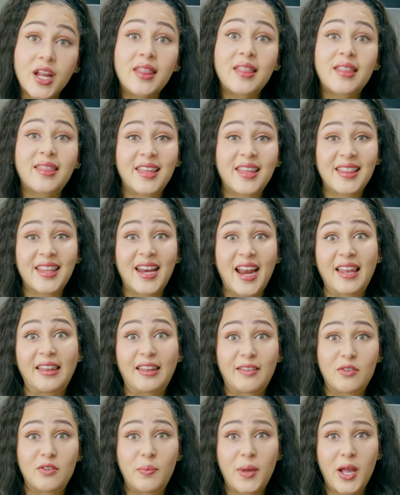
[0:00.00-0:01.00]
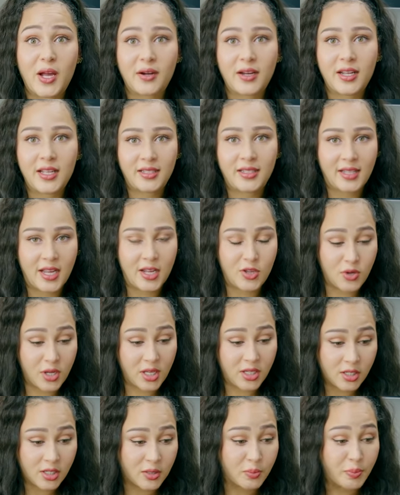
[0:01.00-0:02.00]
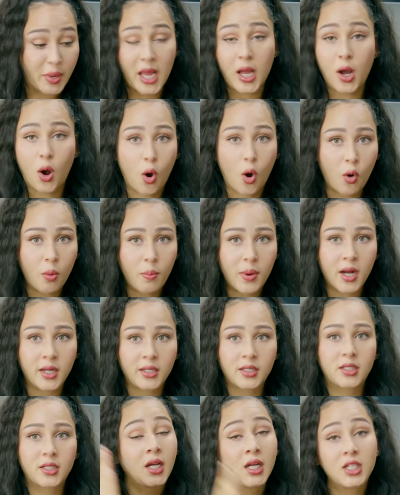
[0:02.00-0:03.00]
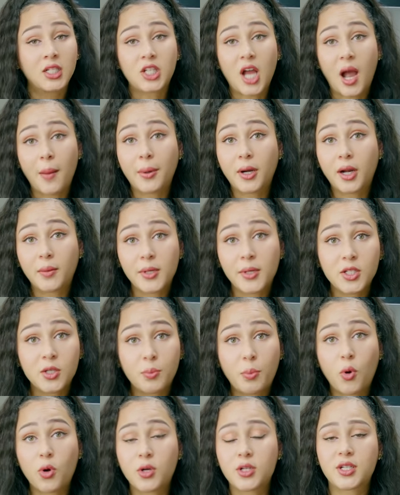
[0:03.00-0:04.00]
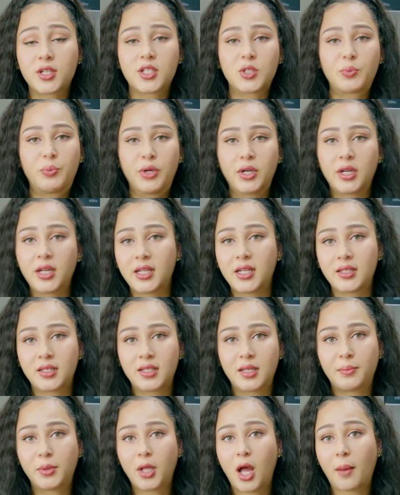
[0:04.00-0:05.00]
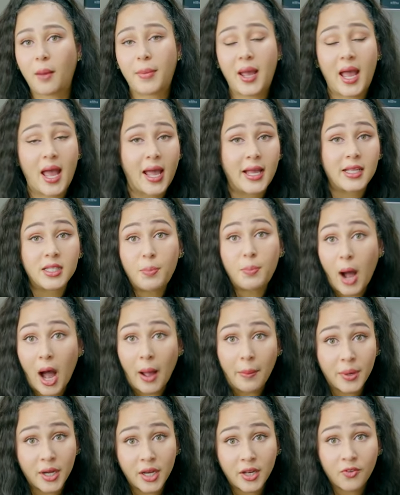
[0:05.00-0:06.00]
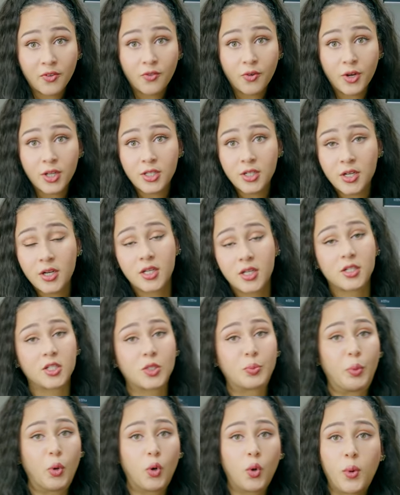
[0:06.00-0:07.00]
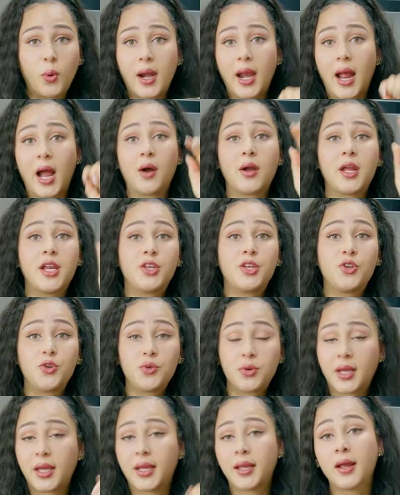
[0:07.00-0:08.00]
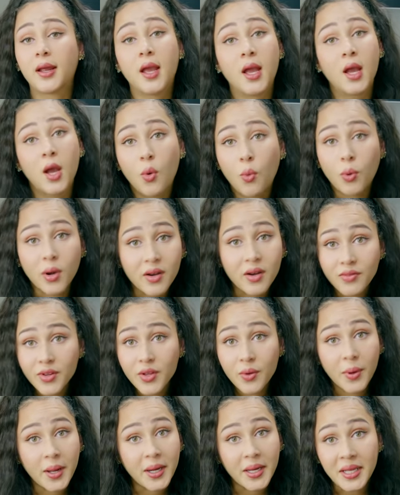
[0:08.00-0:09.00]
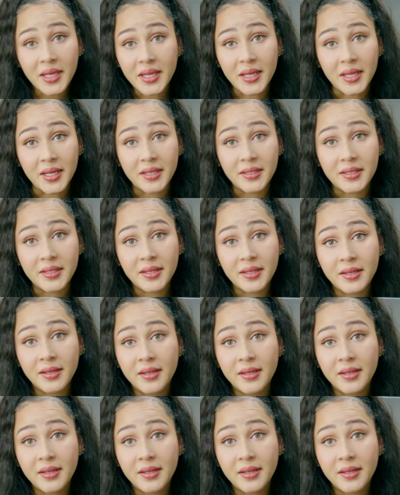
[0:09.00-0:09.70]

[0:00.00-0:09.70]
And the thing that I love about it is that you can just bake a whole bunch, chop it up into portions, put it in Ziploc bags, pop it in the freezer, and just pull one out and nuke it whenever you want to eat it.